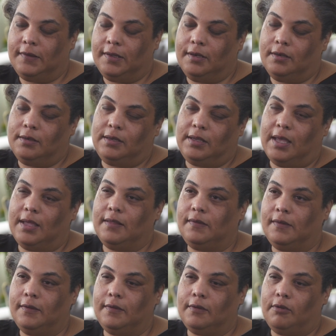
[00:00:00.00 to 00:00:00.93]
And
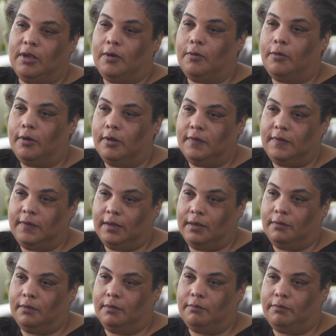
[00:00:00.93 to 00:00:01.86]
yes, those Greek words
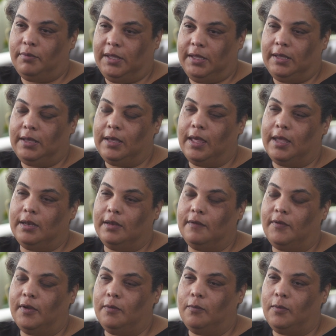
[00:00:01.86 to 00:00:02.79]
can be kind
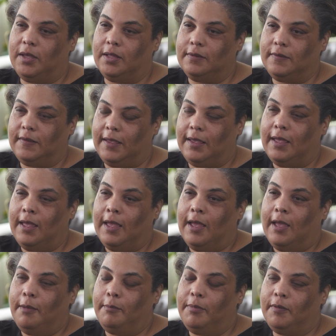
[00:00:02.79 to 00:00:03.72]
of unwieldy,
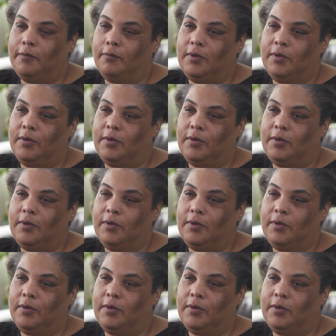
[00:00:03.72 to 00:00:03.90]
but